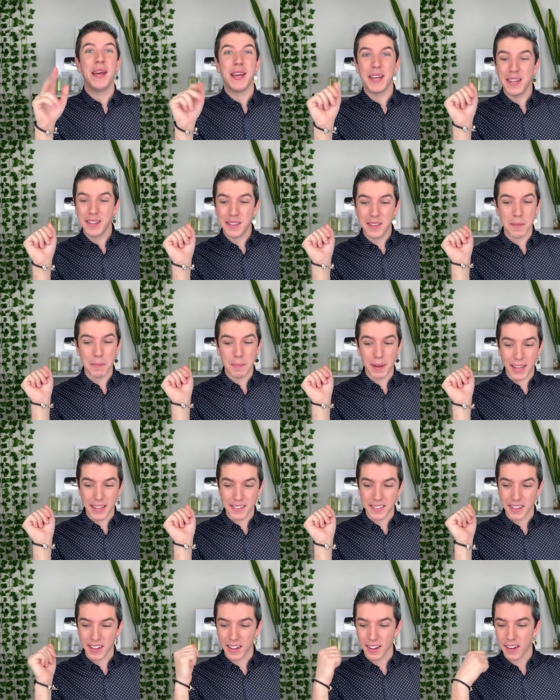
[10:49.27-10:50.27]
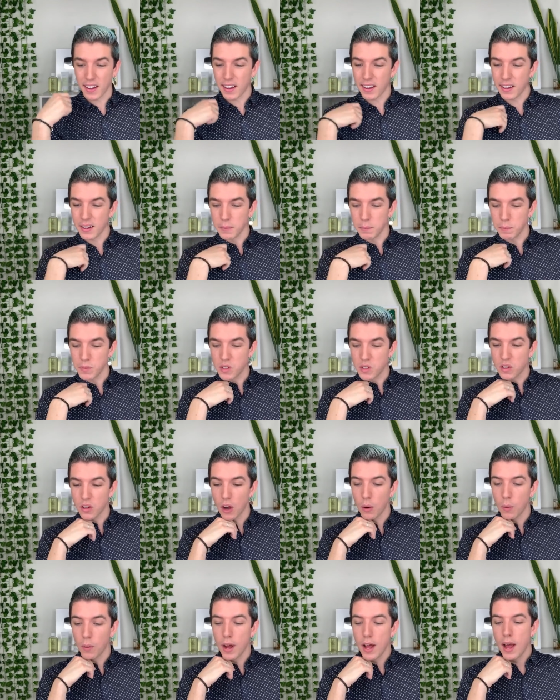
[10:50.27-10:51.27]
it's amazing. Um,
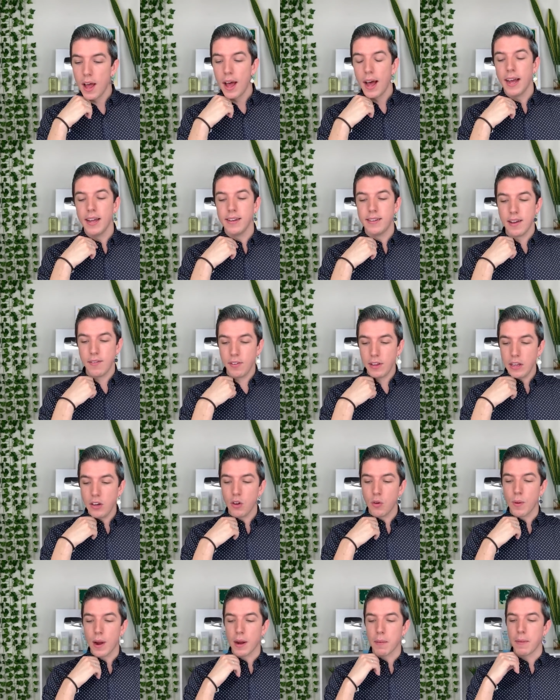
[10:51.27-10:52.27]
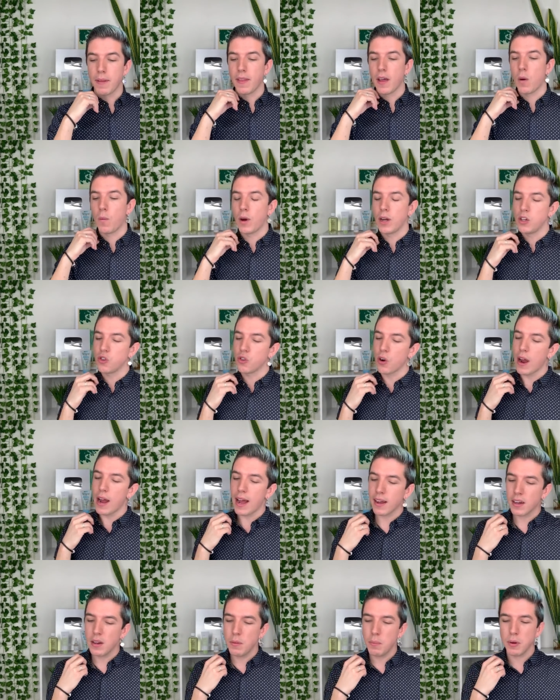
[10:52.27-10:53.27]
so I definitely do recommend that one. Dry
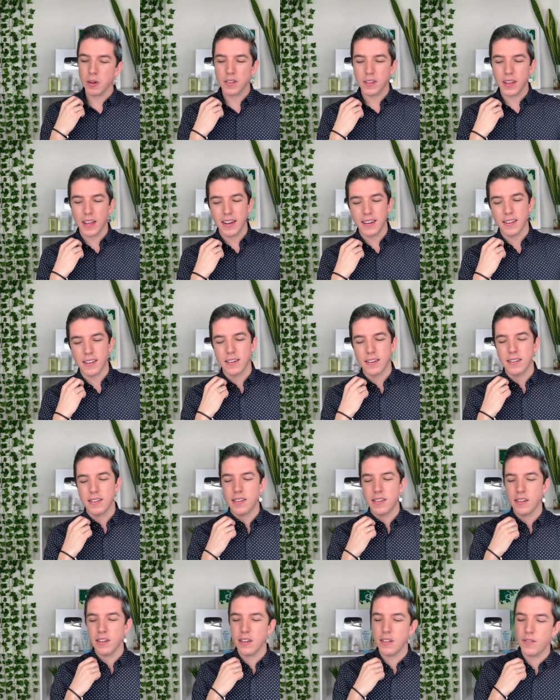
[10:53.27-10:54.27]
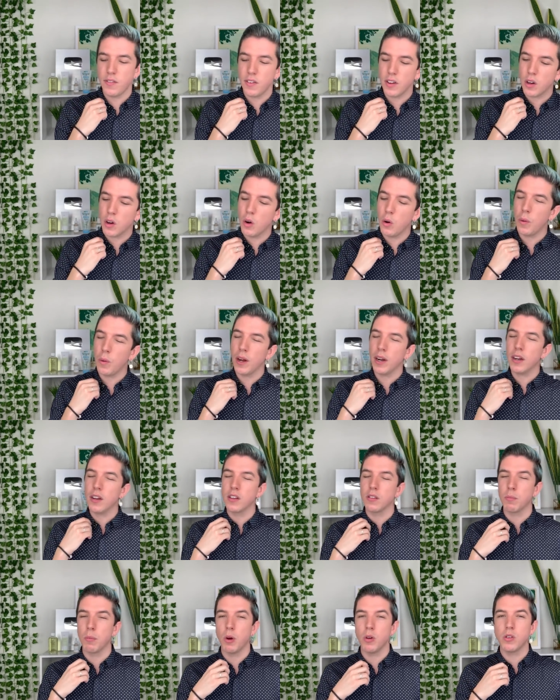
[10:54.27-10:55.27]
acne prone skin is a difficult one
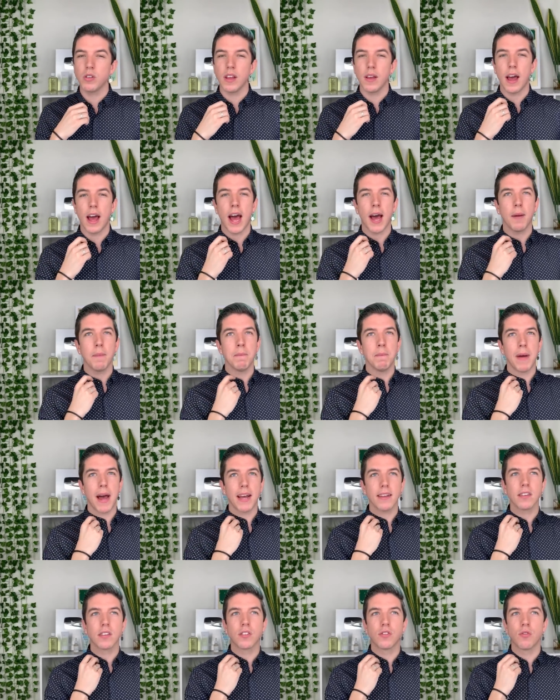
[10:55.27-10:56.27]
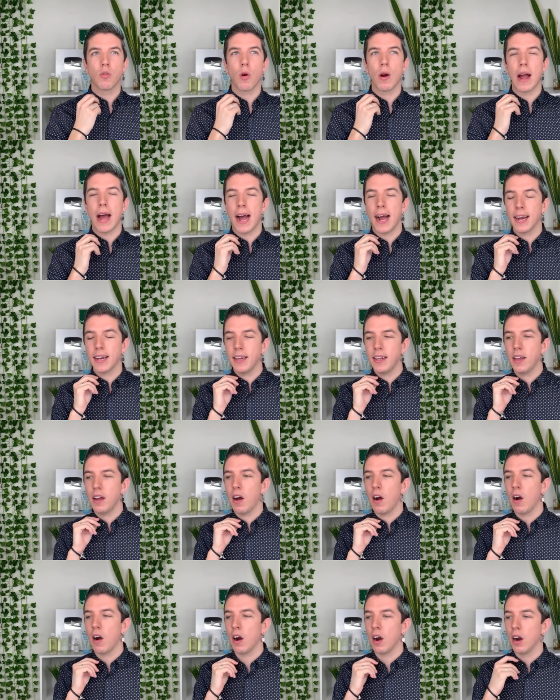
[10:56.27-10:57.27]
because most masks for acne
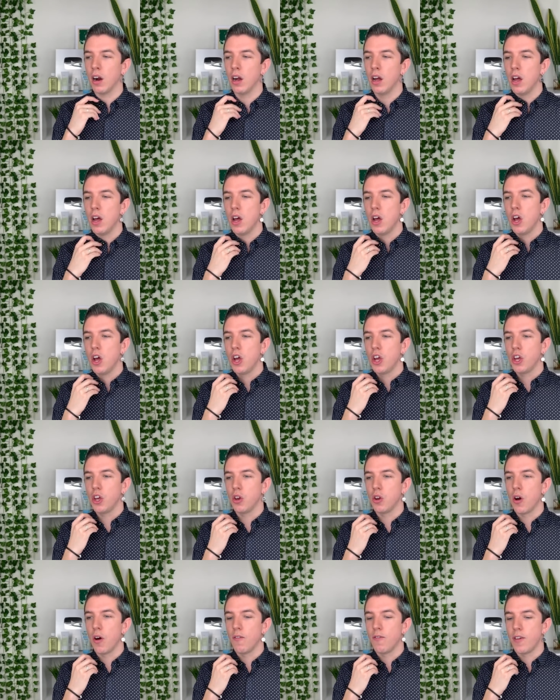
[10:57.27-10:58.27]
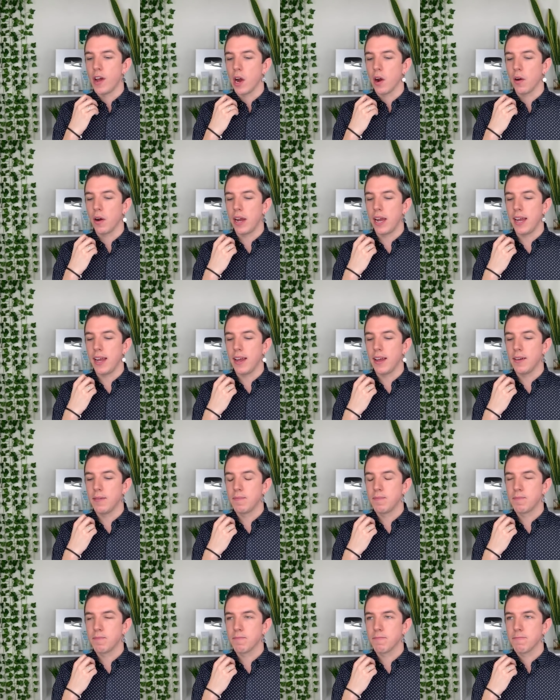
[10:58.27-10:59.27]
are, you know, very
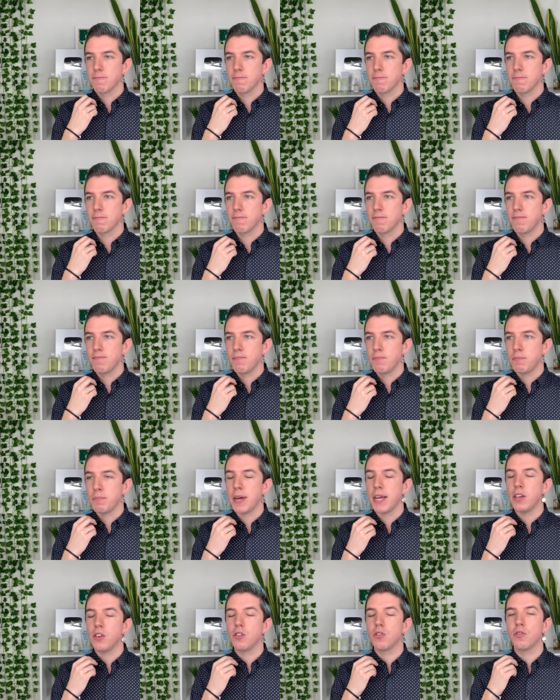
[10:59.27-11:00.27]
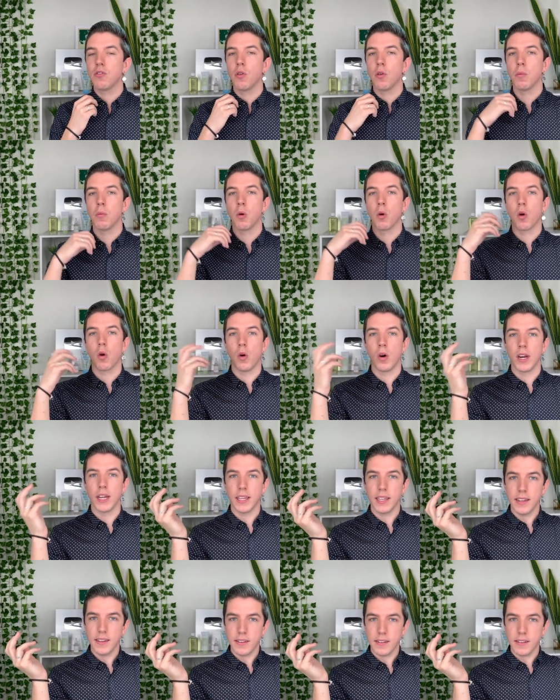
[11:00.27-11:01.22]
meant for more oily